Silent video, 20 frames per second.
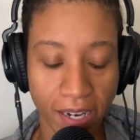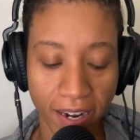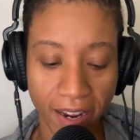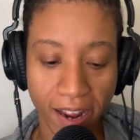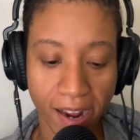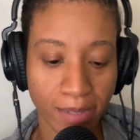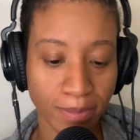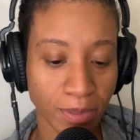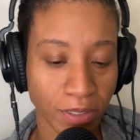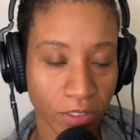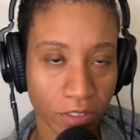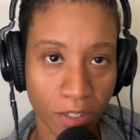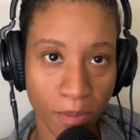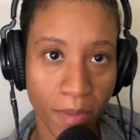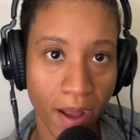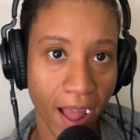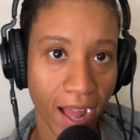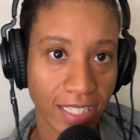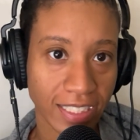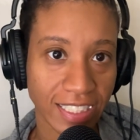by the cameras on the
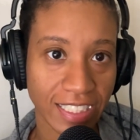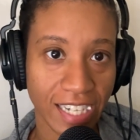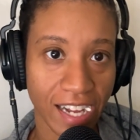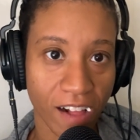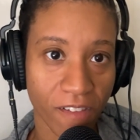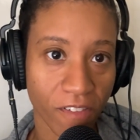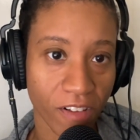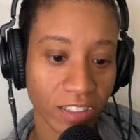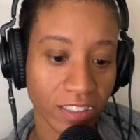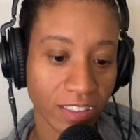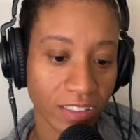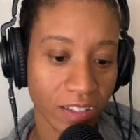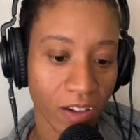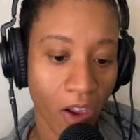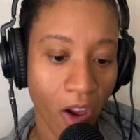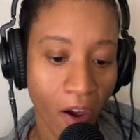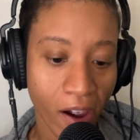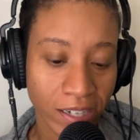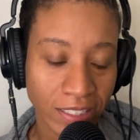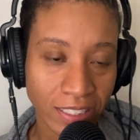back of the iPhone.
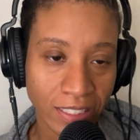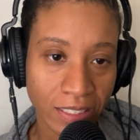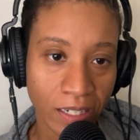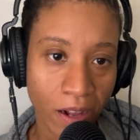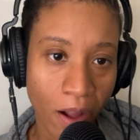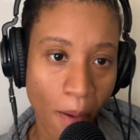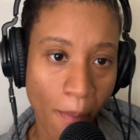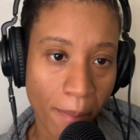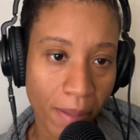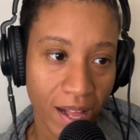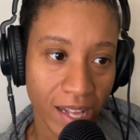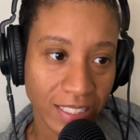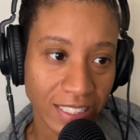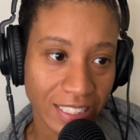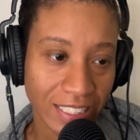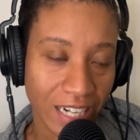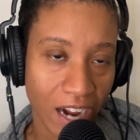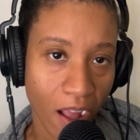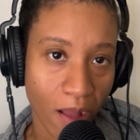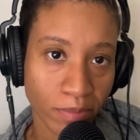But
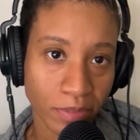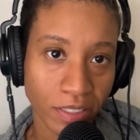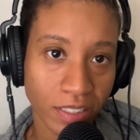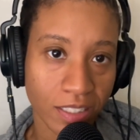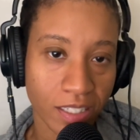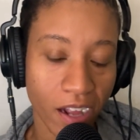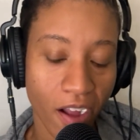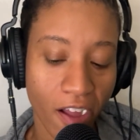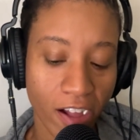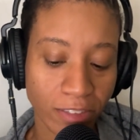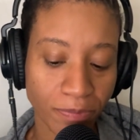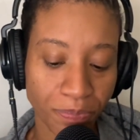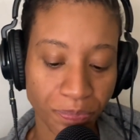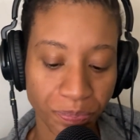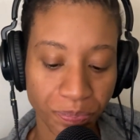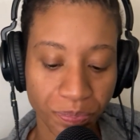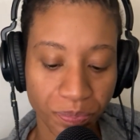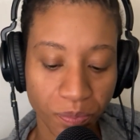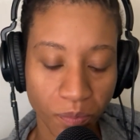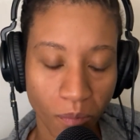yeah, I'm gonna
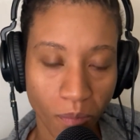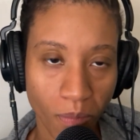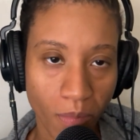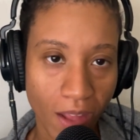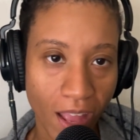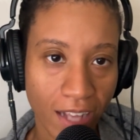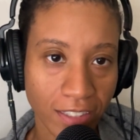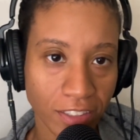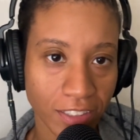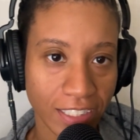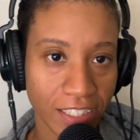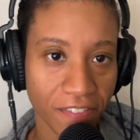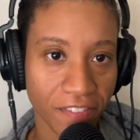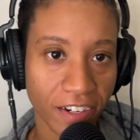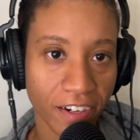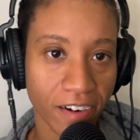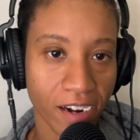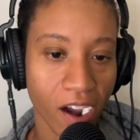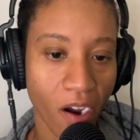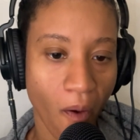um try to
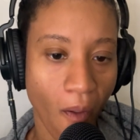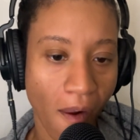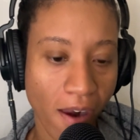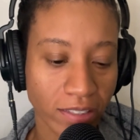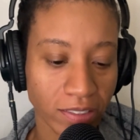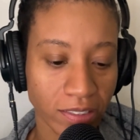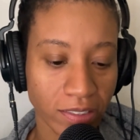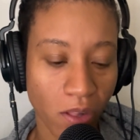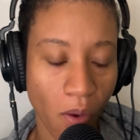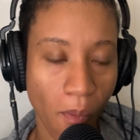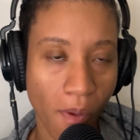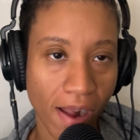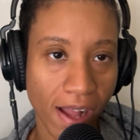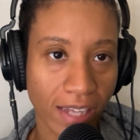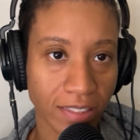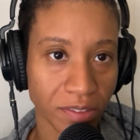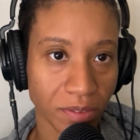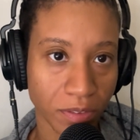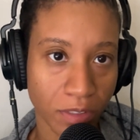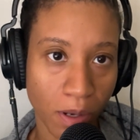figure out what
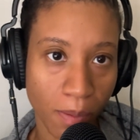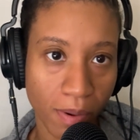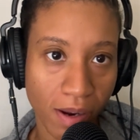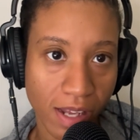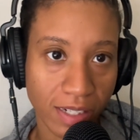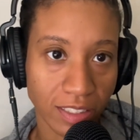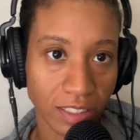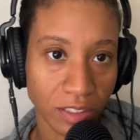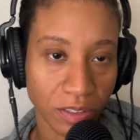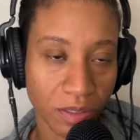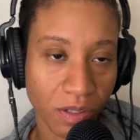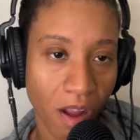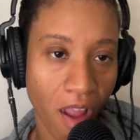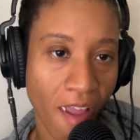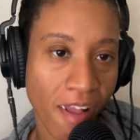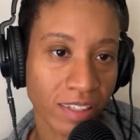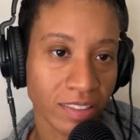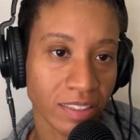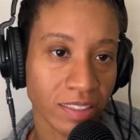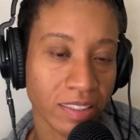kind of role play to do.
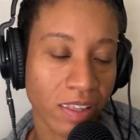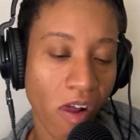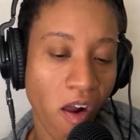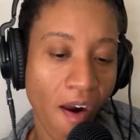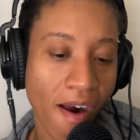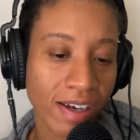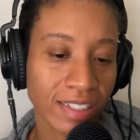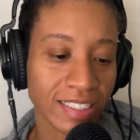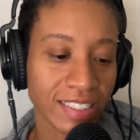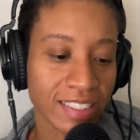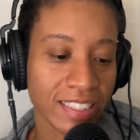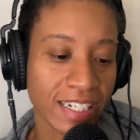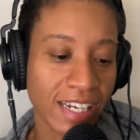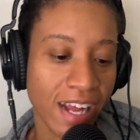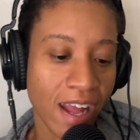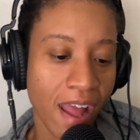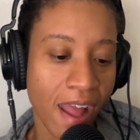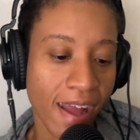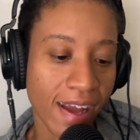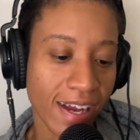
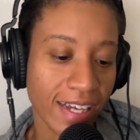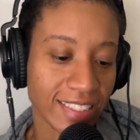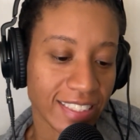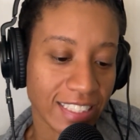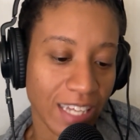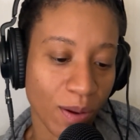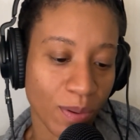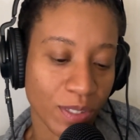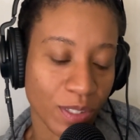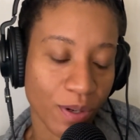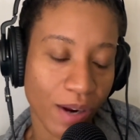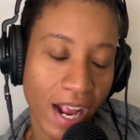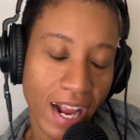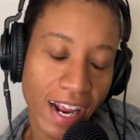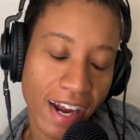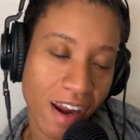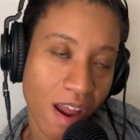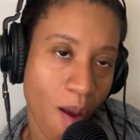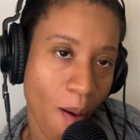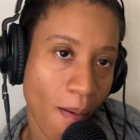Cause I was
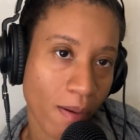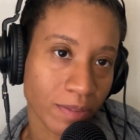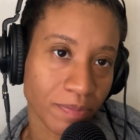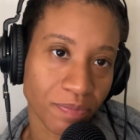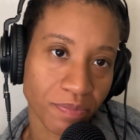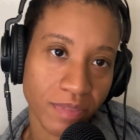cracking up